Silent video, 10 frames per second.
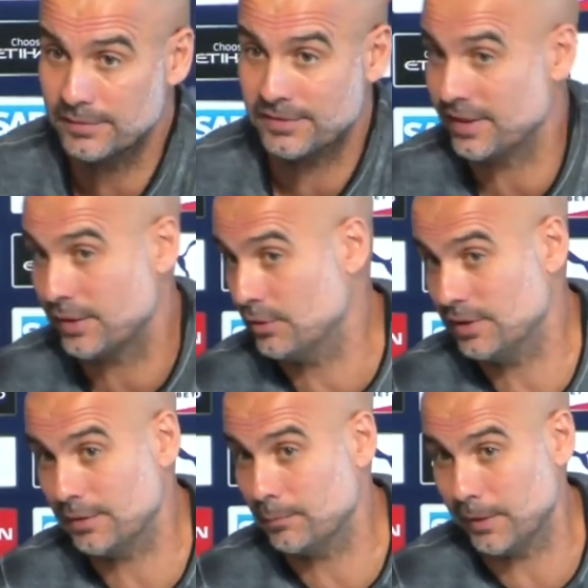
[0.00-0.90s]
Sergio
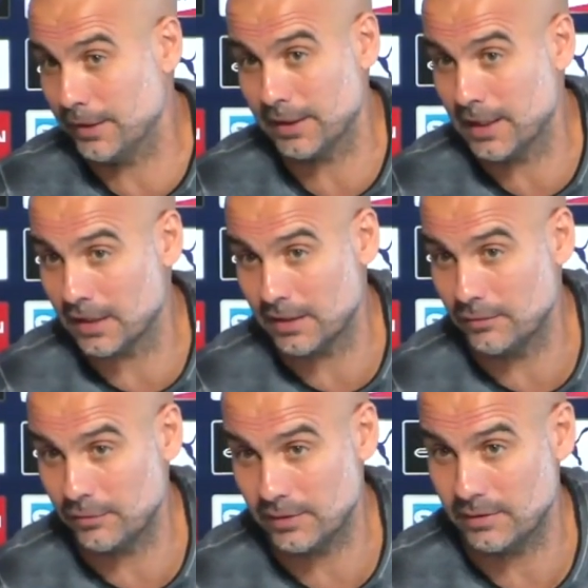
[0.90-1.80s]
didn't play in
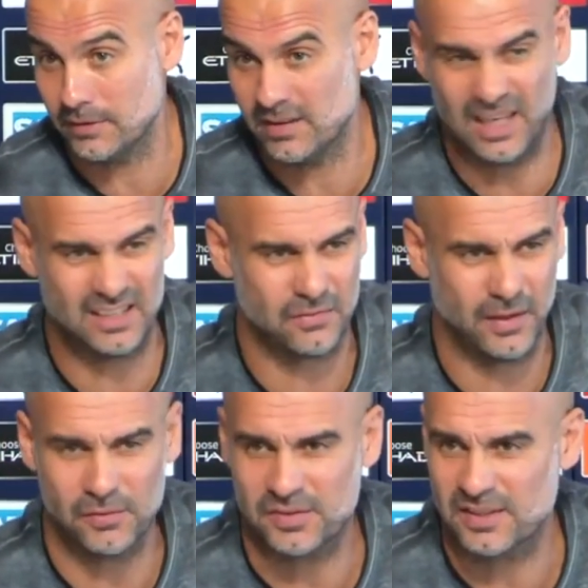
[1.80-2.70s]
Kharkiv in the last
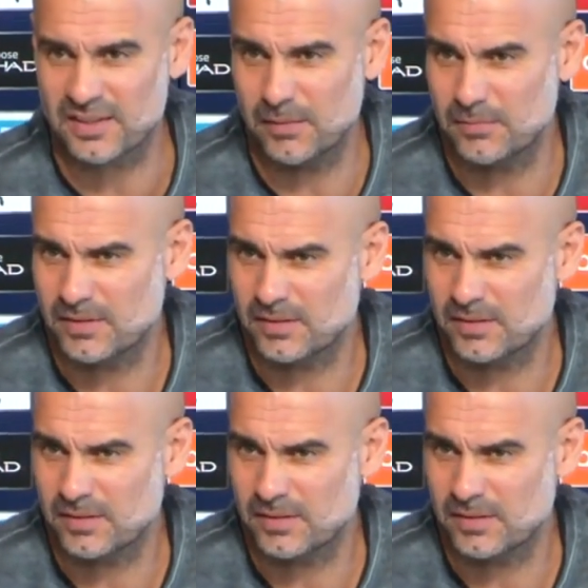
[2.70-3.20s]
5 or 6 games.